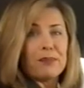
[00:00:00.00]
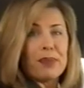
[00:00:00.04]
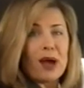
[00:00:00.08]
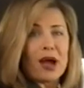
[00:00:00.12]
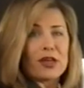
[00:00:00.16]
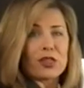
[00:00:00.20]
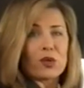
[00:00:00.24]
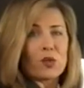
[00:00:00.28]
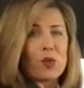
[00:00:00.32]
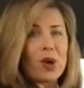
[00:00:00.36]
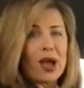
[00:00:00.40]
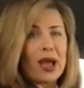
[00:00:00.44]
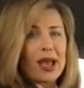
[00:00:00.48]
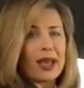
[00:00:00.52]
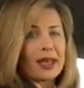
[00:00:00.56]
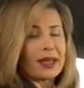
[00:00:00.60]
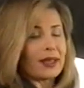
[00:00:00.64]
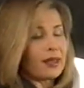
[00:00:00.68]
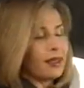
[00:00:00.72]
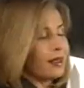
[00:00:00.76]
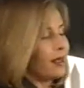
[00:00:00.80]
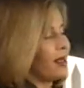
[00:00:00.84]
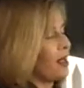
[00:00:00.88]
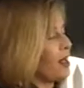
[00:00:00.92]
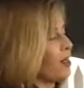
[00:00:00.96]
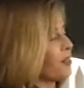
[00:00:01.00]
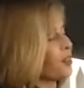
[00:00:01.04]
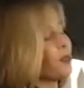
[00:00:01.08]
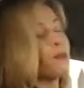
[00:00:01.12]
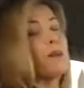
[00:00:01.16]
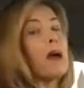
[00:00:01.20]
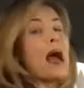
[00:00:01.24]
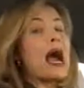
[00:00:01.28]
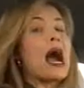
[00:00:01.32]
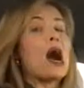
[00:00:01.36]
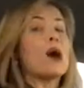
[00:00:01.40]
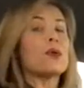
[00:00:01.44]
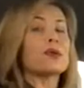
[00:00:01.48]
By the way,
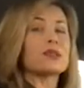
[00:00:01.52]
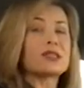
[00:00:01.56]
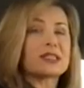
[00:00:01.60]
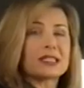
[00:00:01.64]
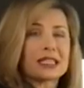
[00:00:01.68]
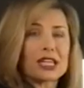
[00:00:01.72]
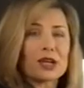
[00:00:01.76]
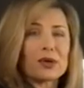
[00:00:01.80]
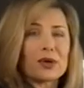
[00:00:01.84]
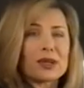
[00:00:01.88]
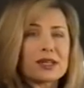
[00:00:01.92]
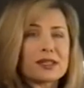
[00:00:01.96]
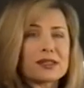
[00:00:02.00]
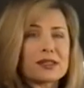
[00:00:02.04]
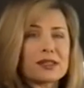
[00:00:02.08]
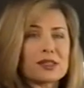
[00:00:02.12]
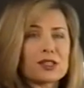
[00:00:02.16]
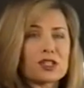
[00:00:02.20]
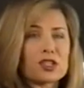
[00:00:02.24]
the power steering